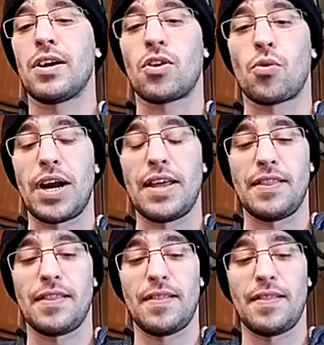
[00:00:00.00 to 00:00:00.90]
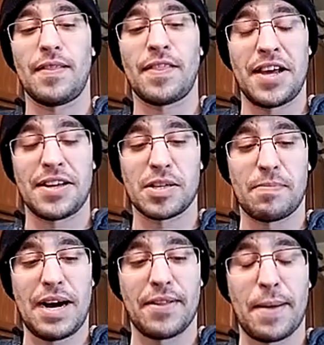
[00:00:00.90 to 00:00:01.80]
great things
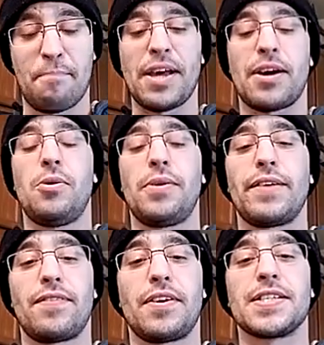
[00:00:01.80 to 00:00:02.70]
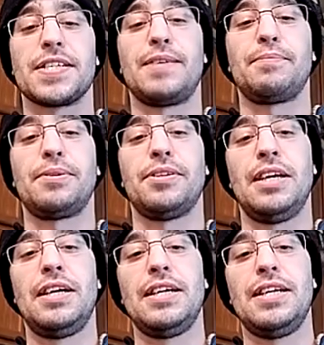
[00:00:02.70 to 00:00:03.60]
about, like Bitcoin, for example,
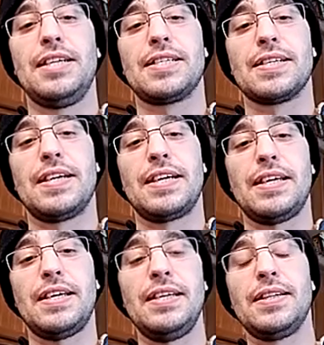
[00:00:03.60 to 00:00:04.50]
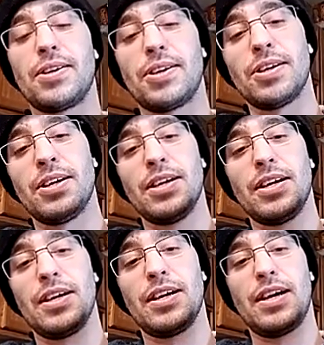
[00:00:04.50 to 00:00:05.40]
is like either
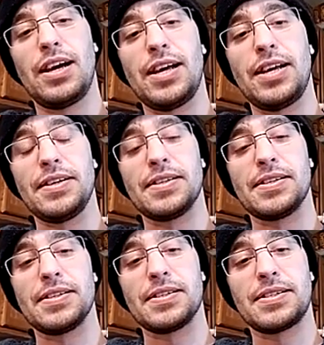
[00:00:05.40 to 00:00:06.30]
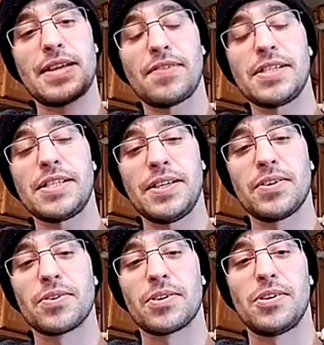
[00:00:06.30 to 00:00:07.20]
a
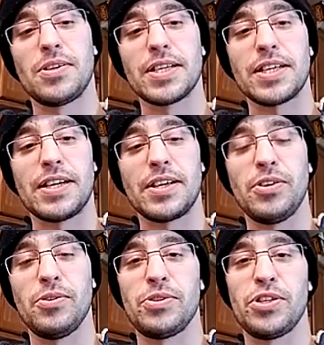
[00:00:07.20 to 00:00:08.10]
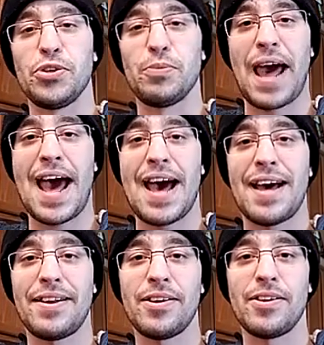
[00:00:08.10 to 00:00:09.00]
17-year-old in a YouTube
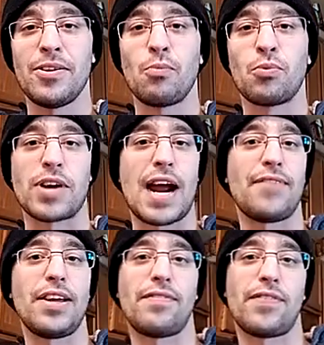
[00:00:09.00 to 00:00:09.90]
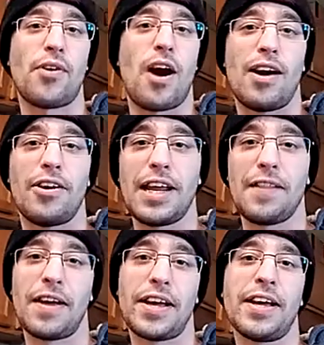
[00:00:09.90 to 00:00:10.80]
ad driving a Ferrari,
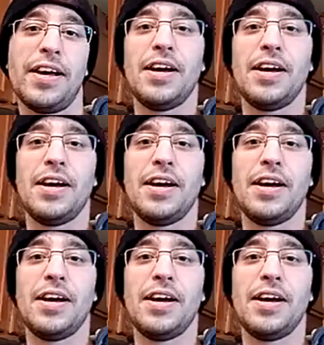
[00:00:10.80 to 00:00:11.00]
like,